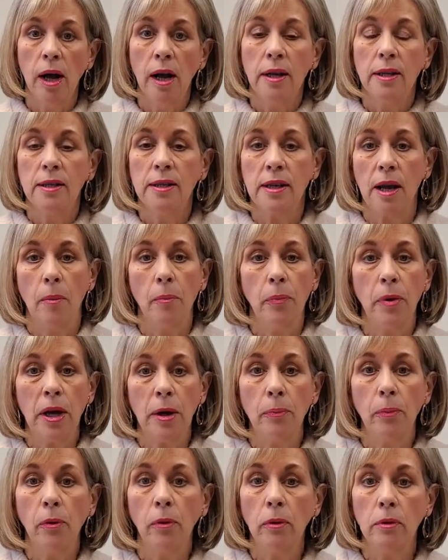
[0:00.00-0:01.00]
Some
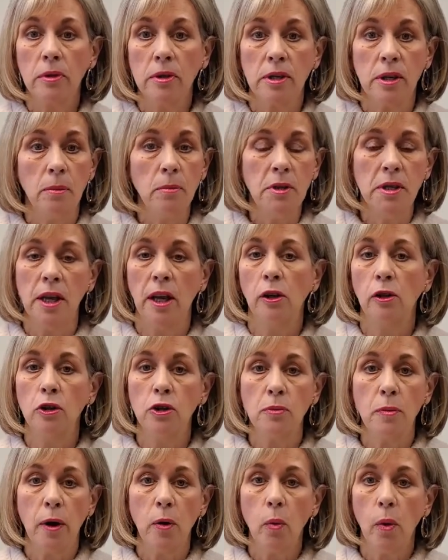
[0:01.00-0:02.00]
sellers
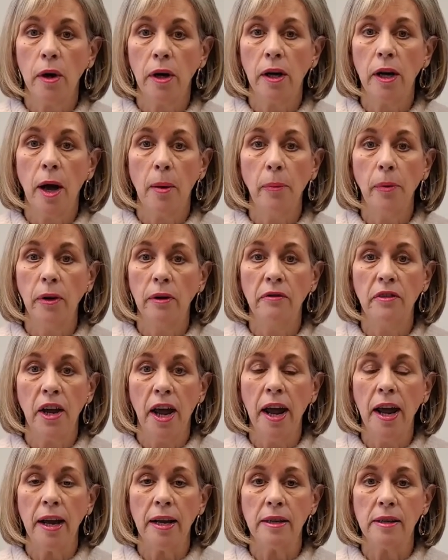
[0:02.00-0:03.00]
may want a couple of
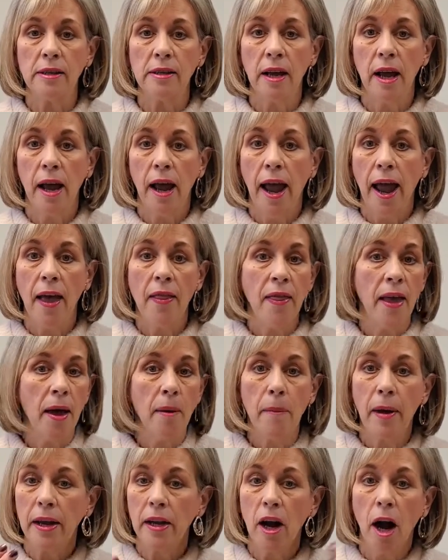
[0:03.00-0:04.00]
days, and that
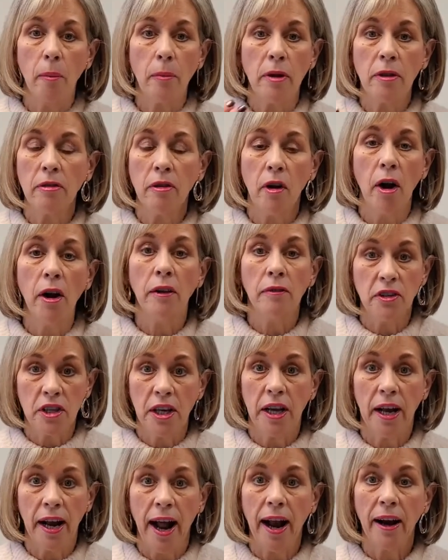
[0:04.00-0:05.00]
may not be thought of to
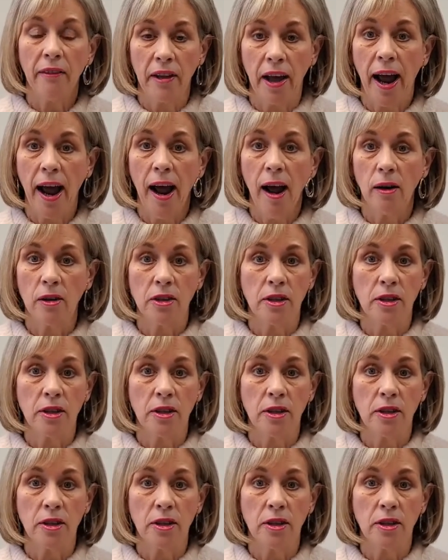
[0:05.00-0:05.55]
get out of the house.